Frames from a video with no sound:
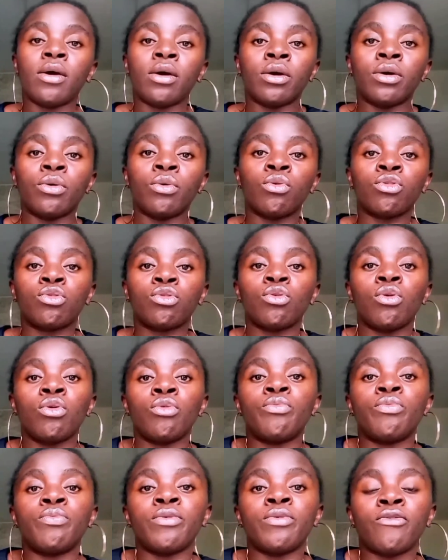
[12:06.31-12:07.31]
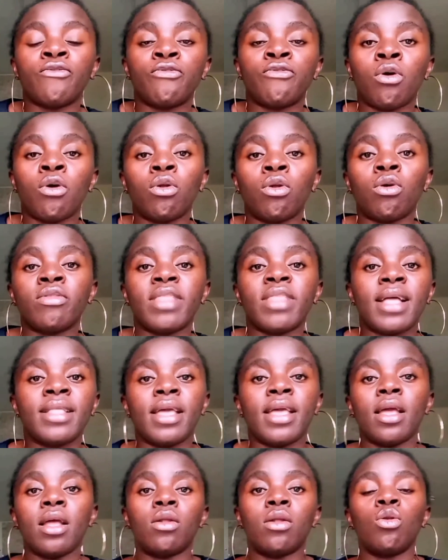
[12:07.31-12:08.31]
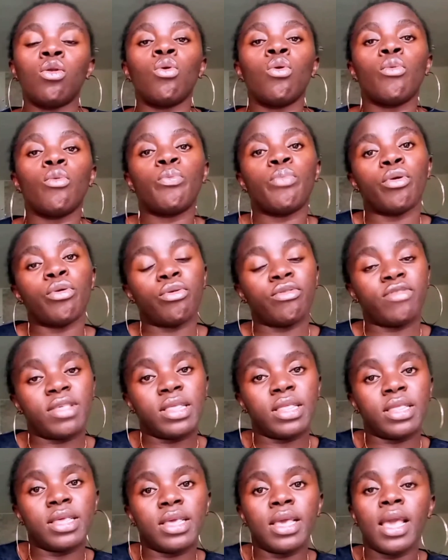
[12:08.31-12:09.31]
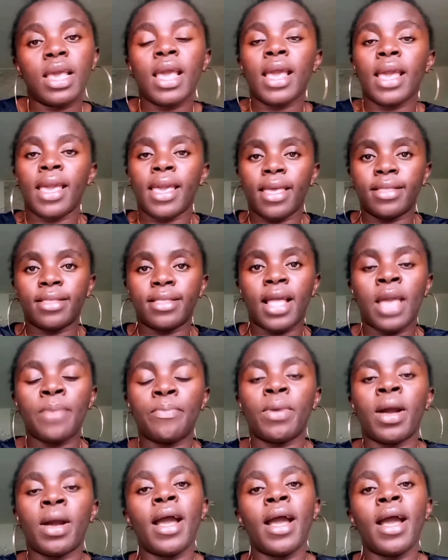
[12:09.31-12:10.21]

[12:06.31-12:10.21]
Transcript: uh, also fall under the low porosity hair type.